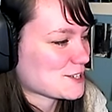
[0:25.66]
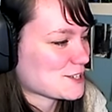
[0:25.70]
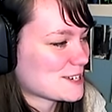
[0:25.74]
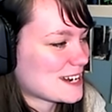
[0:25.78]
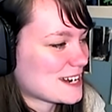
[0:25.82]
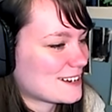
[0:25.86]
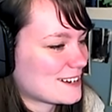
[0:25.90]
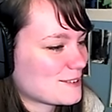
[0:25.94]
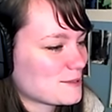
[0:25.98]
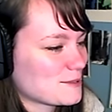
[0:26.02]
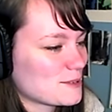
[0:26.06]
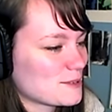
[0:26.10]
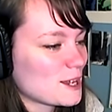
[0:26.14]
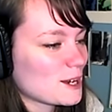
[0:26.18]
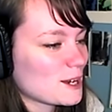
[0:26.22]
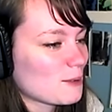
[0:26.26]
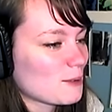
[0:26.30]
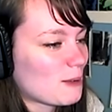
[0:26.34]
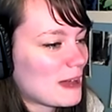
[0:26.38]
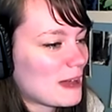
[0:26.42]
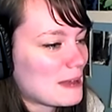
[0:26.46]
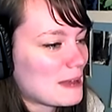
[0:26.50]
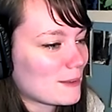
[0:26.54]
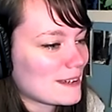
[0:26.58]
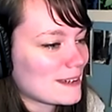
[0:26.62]
lights. No,
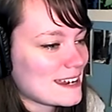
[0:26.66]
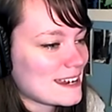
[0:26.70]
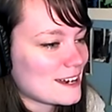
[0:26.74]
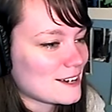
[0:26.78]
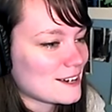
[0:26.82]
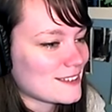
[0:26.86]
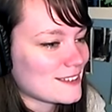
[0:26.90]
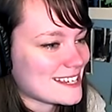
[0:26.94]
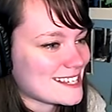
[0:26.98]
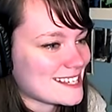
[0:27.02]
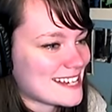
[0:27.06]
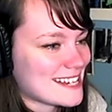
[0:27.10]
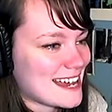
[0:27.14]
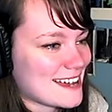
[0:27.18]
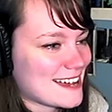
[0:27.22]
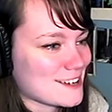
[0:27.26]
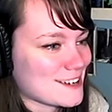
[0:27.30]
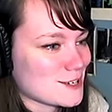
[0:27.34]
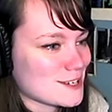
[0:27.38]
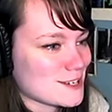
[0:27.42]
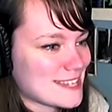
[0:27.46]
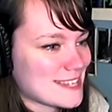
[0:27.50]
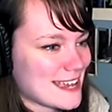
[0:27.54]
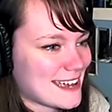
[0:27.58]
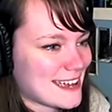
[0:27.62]
no, I want to hear this.
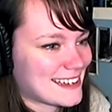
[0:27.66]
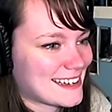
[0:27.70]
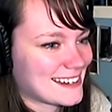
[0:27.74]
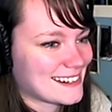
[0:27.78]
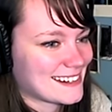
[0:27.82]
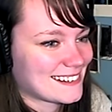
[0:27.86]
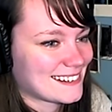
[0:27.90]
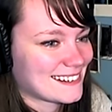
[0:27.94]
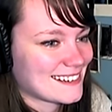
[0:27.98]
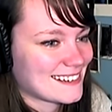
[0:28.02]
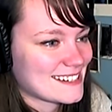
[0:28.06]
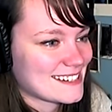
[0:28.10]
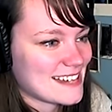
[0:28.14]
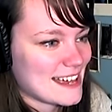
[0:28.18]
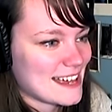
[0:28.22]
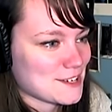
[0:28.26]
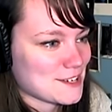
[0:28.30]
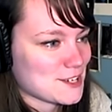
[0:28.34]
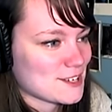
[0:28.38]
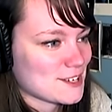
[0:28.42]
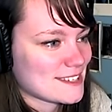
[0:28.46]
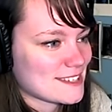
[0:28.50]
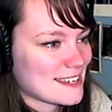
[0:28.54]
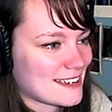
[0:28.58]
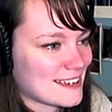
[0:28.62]
Tesh, say it.
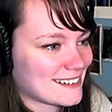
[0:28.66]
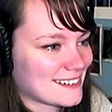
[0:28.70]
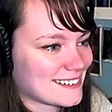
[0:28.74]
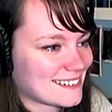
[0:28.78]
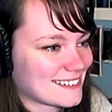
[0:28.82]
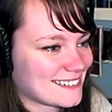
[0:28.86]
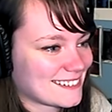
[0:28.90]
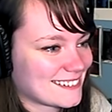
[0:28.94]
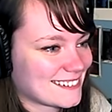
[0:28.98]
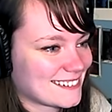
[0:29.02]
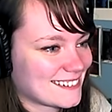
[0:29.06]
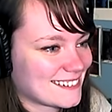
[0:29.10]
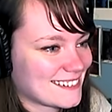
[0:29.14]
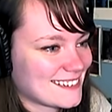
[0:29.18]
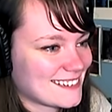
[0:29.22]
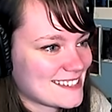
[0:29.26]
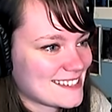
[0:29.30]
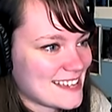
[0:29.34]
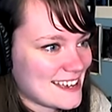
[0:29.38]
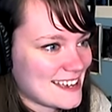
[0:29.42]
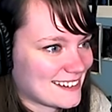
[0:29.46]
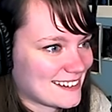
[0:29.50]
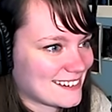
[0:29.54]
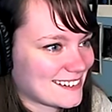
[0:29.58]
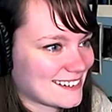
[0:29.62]
Tesh, say it.
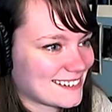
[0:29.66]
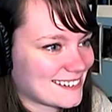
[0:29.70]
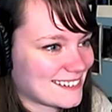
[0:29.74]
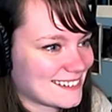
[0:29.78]
Say it. But oh,